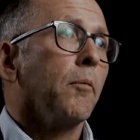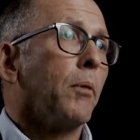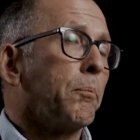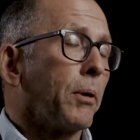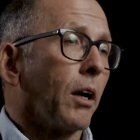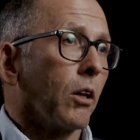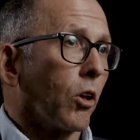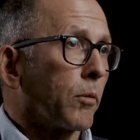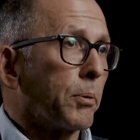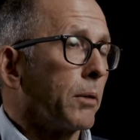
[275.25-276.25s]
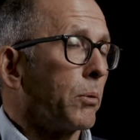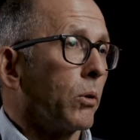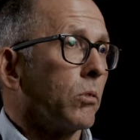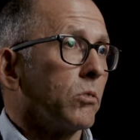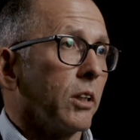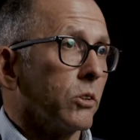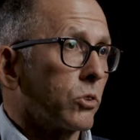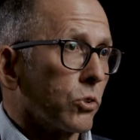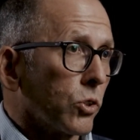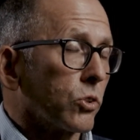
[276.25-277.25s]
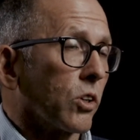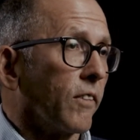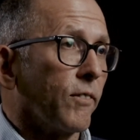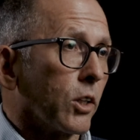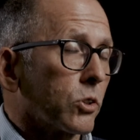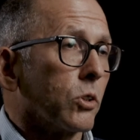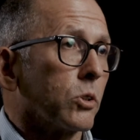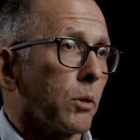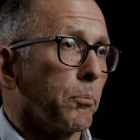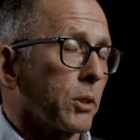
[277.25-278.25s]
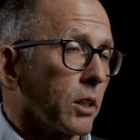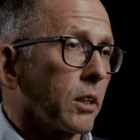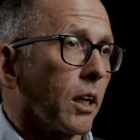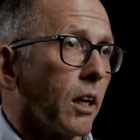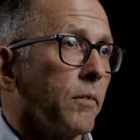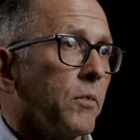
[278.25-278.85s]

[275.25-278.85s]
But a lot of people, institutional investors in particular,